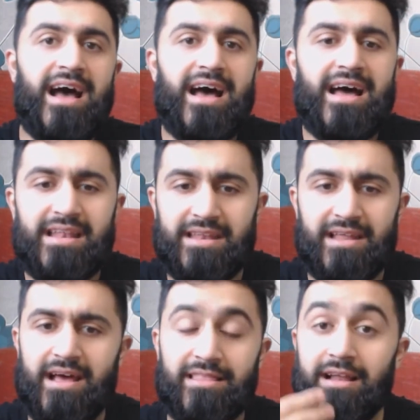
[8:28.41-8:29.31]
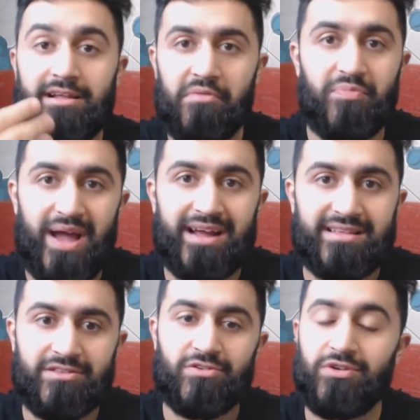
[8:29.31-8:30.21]
And uh, then comes back
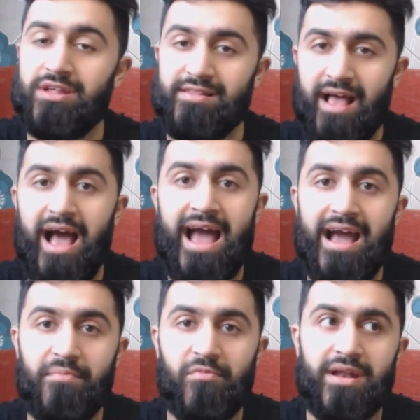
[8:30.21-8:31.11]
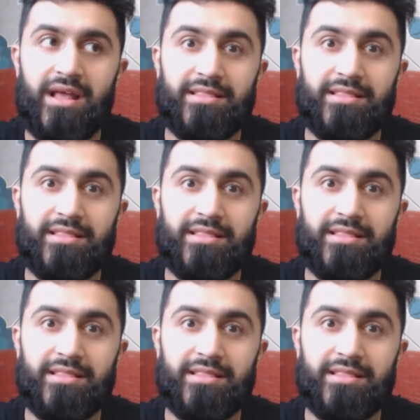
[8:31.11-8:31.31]
to Katakuri and he's like, I, I'm ready.